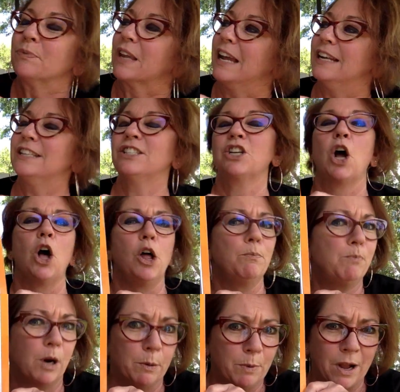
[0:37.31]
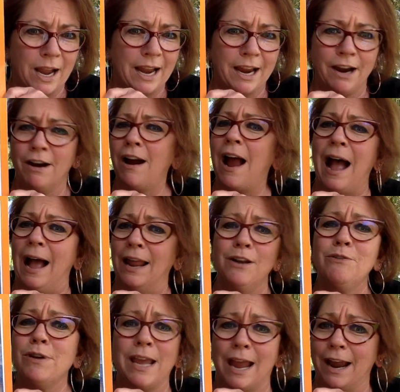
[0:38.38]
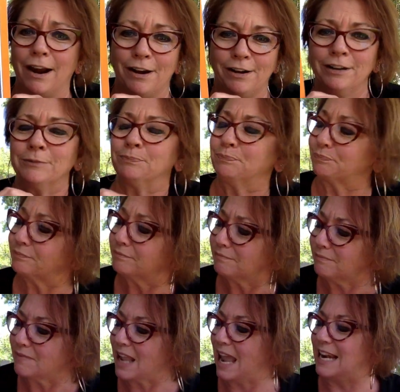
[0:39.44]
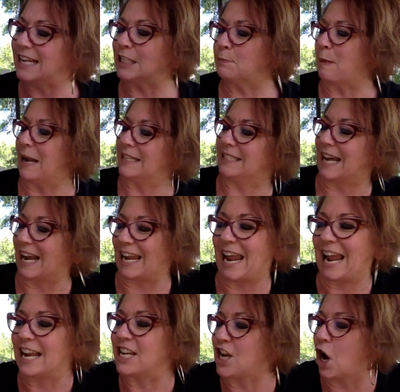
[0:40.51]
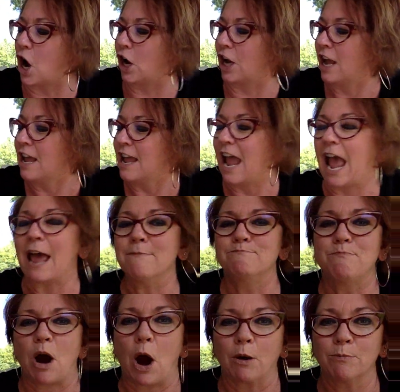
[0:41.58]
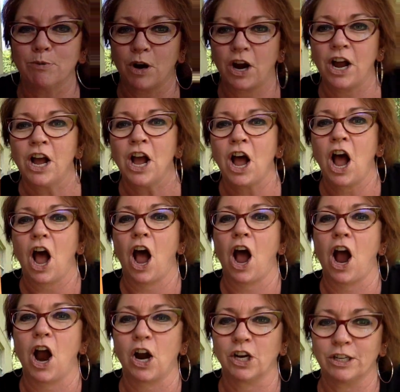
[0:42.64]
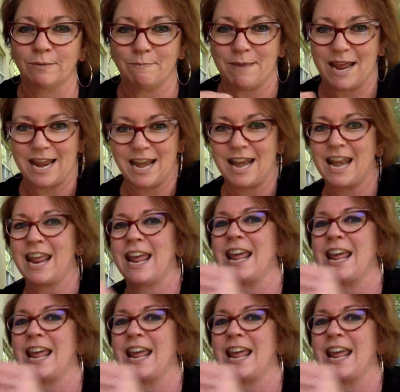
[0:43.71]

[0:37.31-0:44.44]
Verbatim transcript: It is called Purple Hair, I Don't Care, and it's by Diane Young and Barbara Hartman.